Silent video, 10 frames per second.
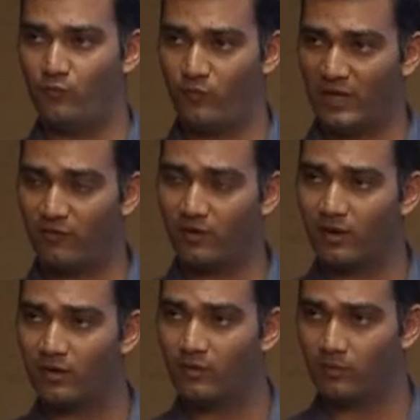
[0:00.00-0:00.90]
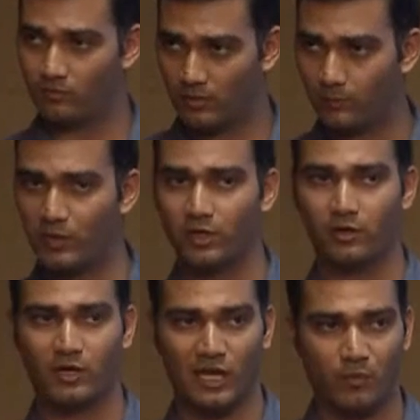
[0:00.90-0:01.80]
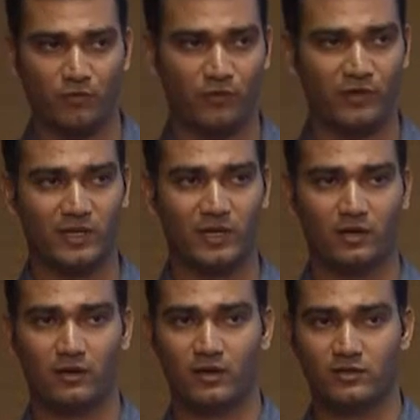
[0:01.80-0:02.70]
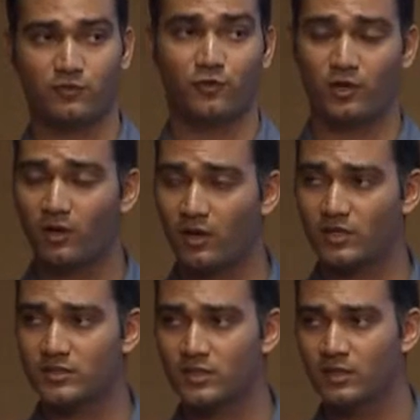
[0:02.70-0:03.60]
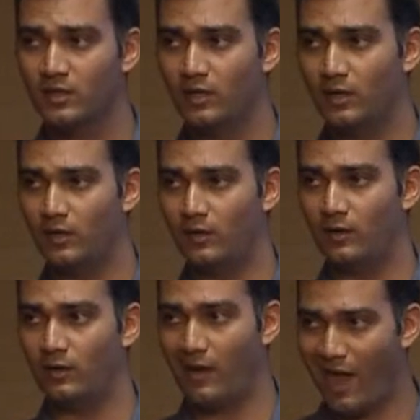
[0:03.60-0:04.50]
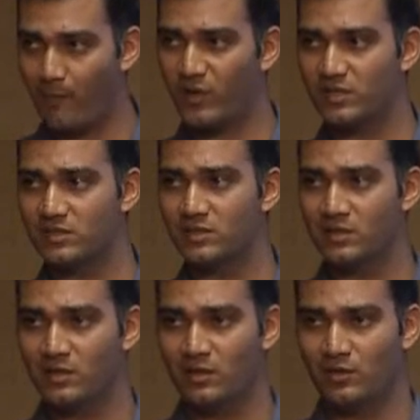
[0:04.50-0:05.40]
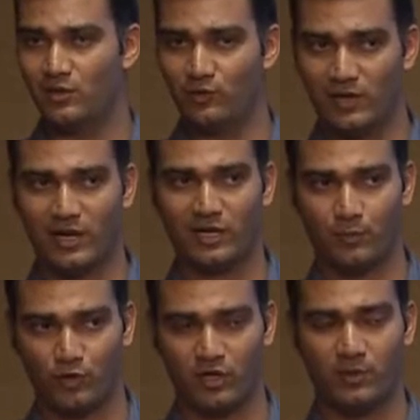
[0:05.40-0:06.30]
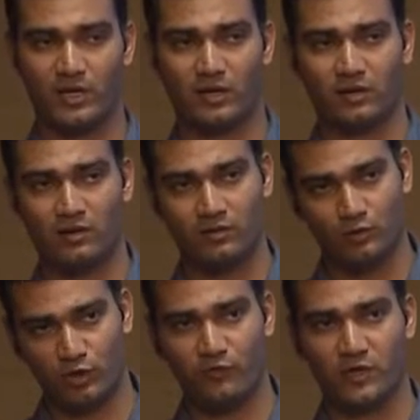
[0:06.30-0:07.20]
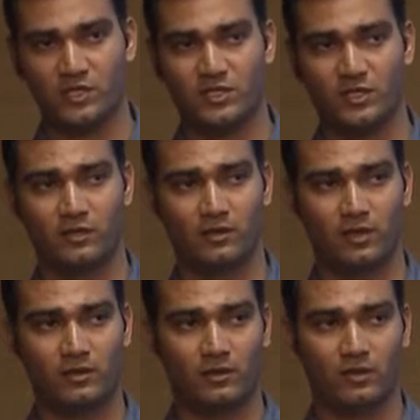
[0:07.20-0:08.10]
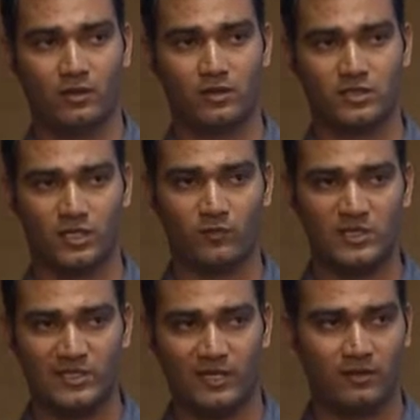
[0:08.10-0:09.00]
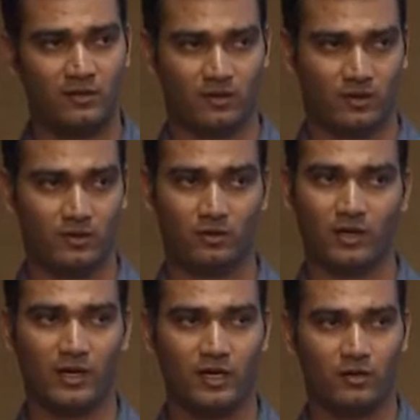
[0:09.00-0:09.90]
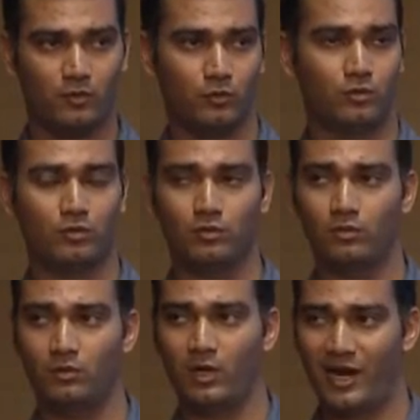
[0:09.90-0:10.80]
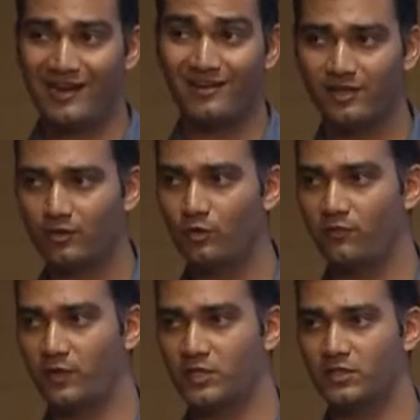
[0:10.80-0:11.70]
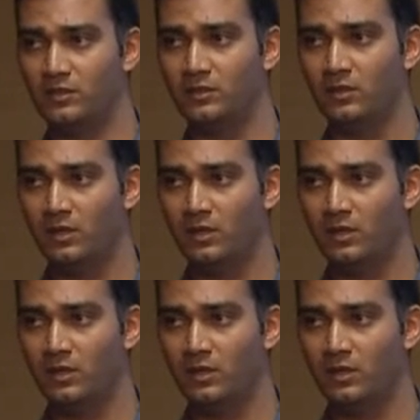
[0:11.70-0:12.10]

whenever a particular type of event that is of your interest happens, you will get a programmatic notification, and in your server side, you can write a tool to handle that notification,